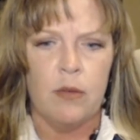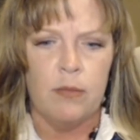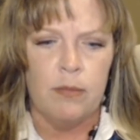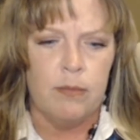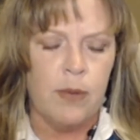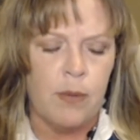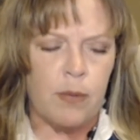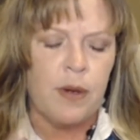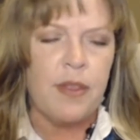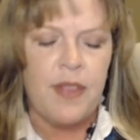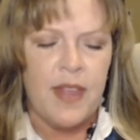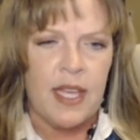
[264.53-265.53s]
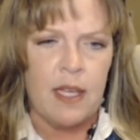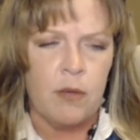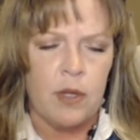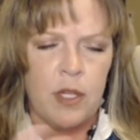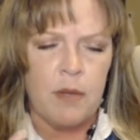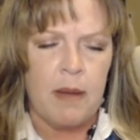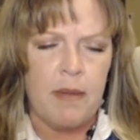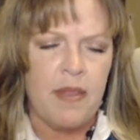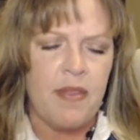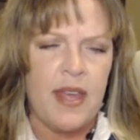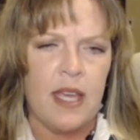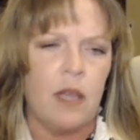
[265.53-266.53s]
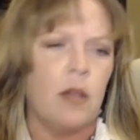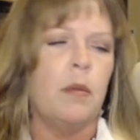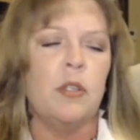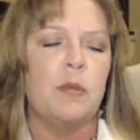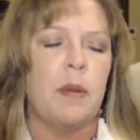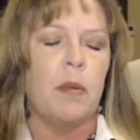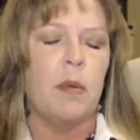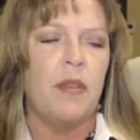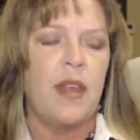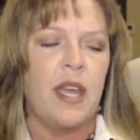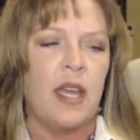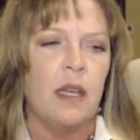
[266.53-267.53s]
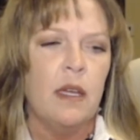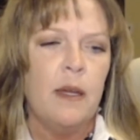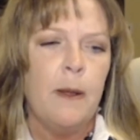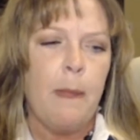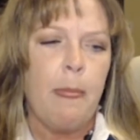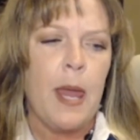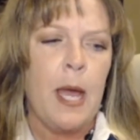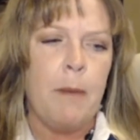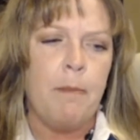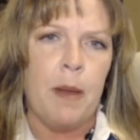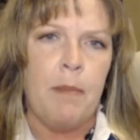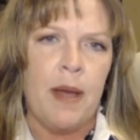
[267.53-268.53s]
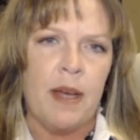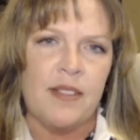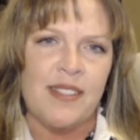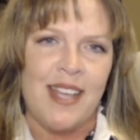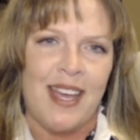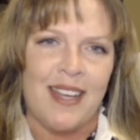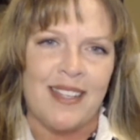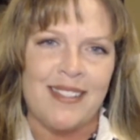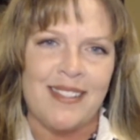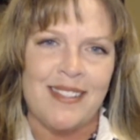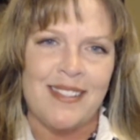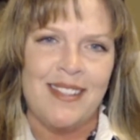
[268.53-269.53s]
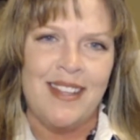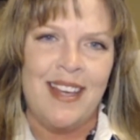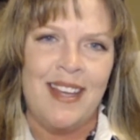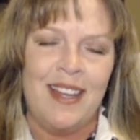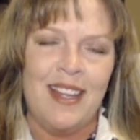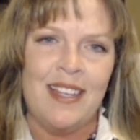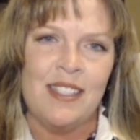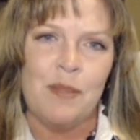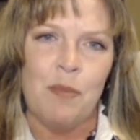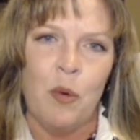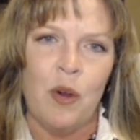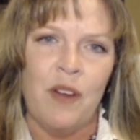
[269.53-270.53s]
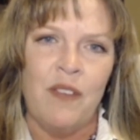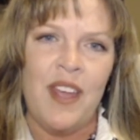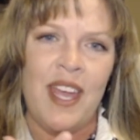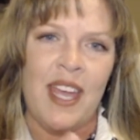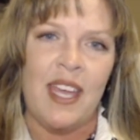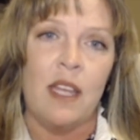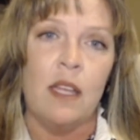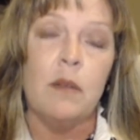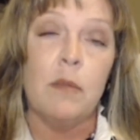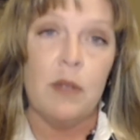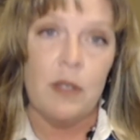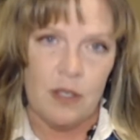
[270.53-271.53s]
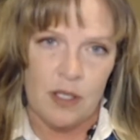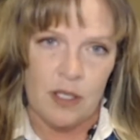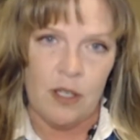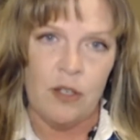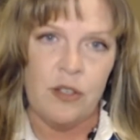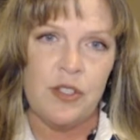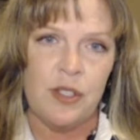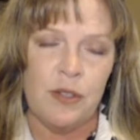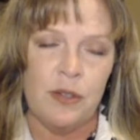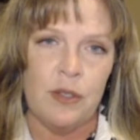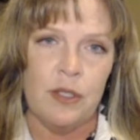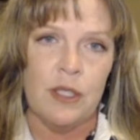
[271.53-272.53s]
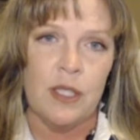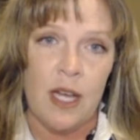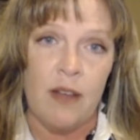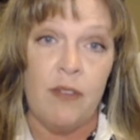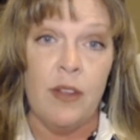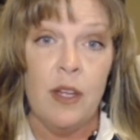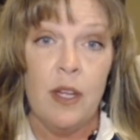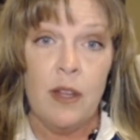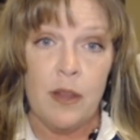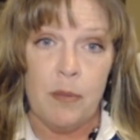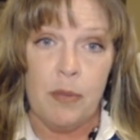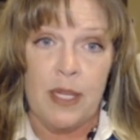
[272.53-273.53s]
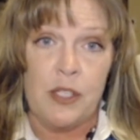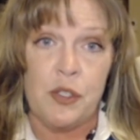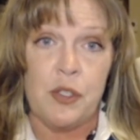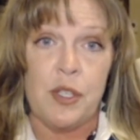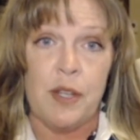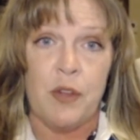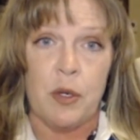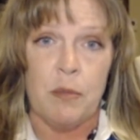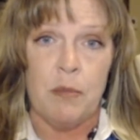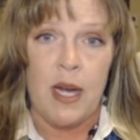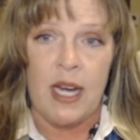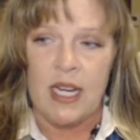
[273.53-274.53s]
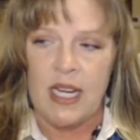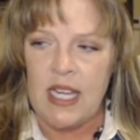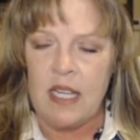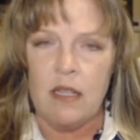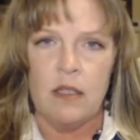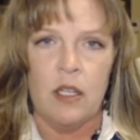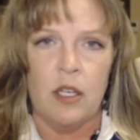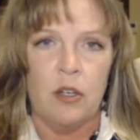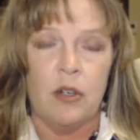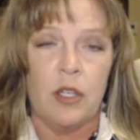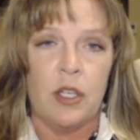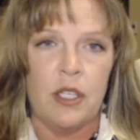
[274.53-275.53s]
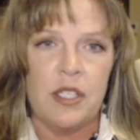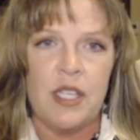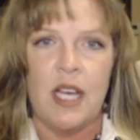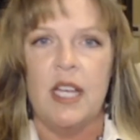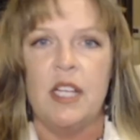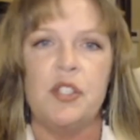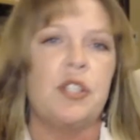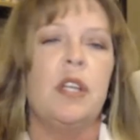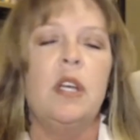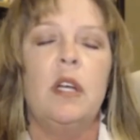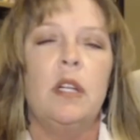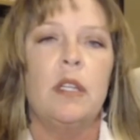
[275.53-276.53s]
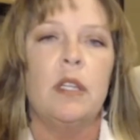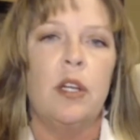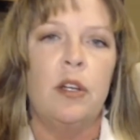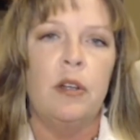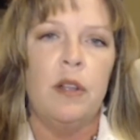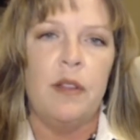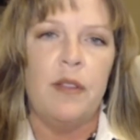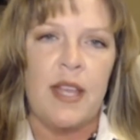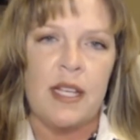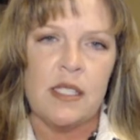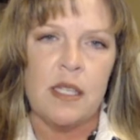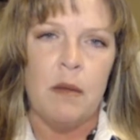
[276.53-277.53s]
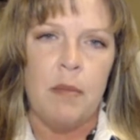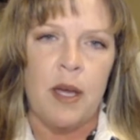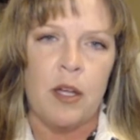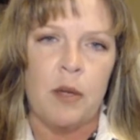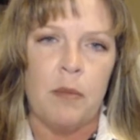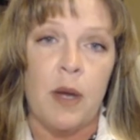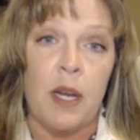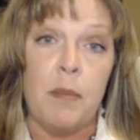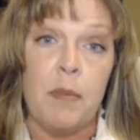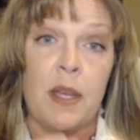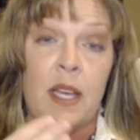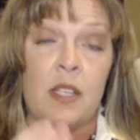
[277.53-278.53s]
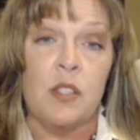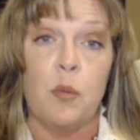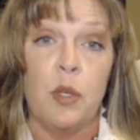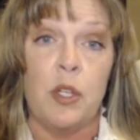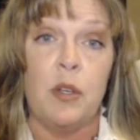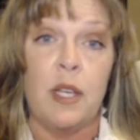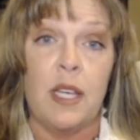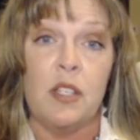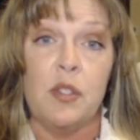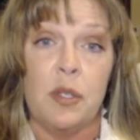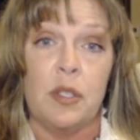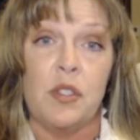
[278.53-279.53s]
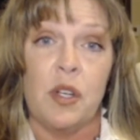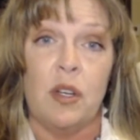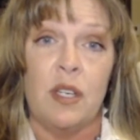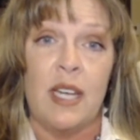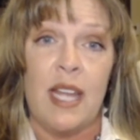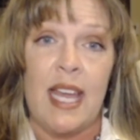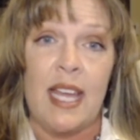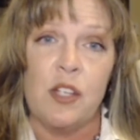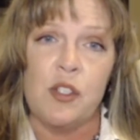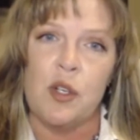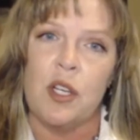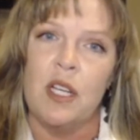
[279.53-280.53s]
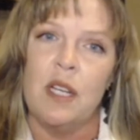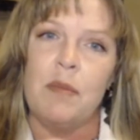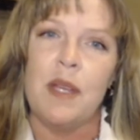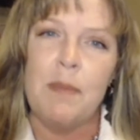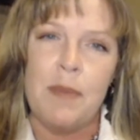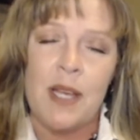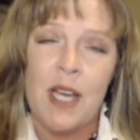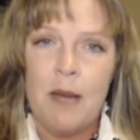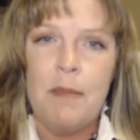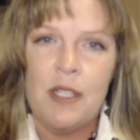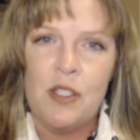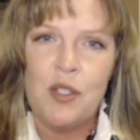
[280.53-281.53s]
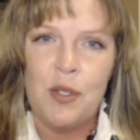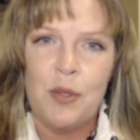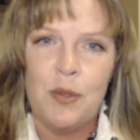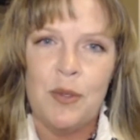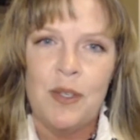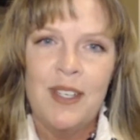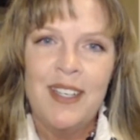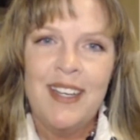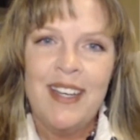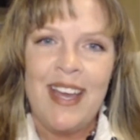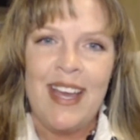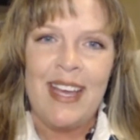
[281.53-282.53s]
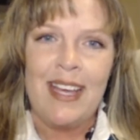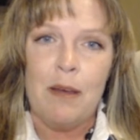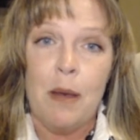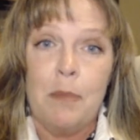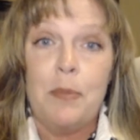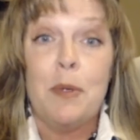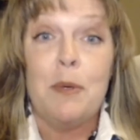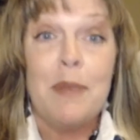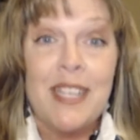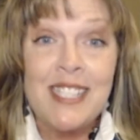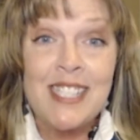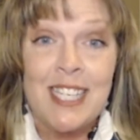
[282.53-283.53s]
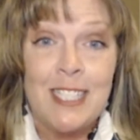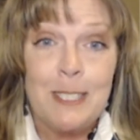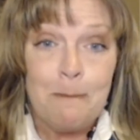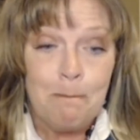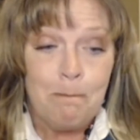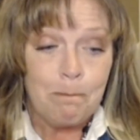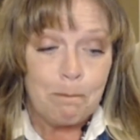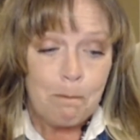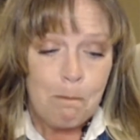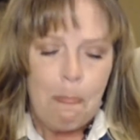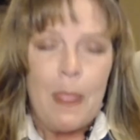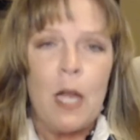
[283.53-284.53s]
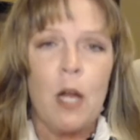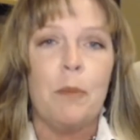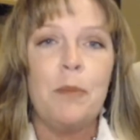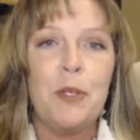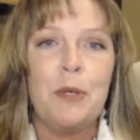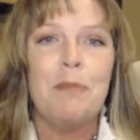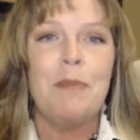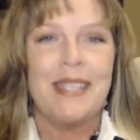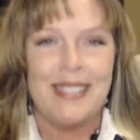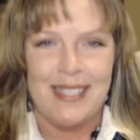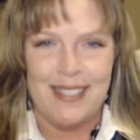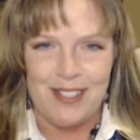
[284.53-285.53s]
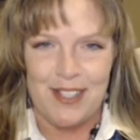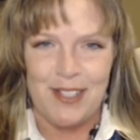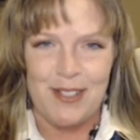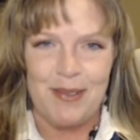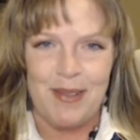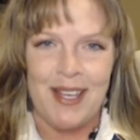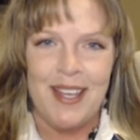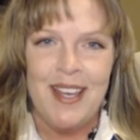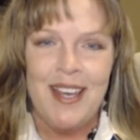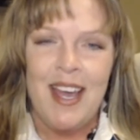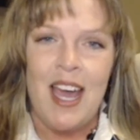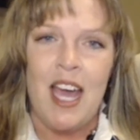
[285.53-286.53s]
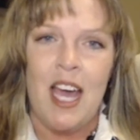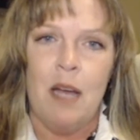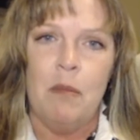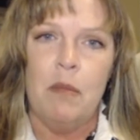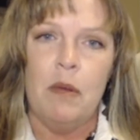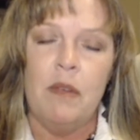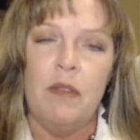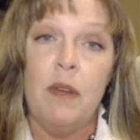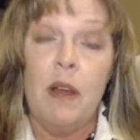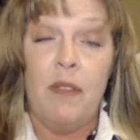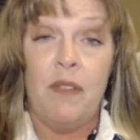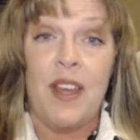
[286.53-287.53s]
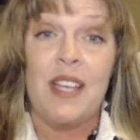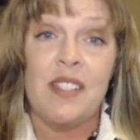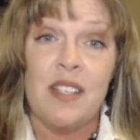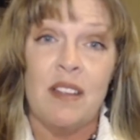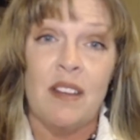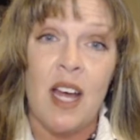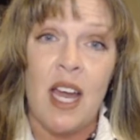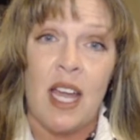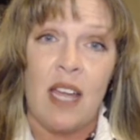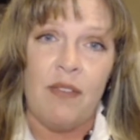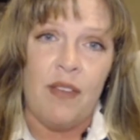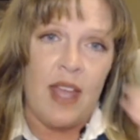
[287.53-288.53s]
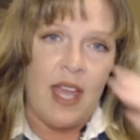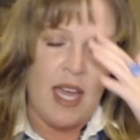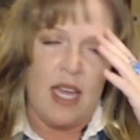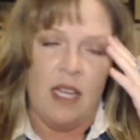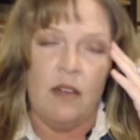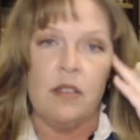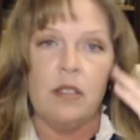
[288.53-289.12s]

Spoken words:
what we're thinking, what you might be thinking, or most people think about sex. It is more of, hey, learn to love the pleasures of your body, learn good touch, learn things about your body, because when you get to a certain age, you're going to come into a pubescent, excuse me, a phase in life. And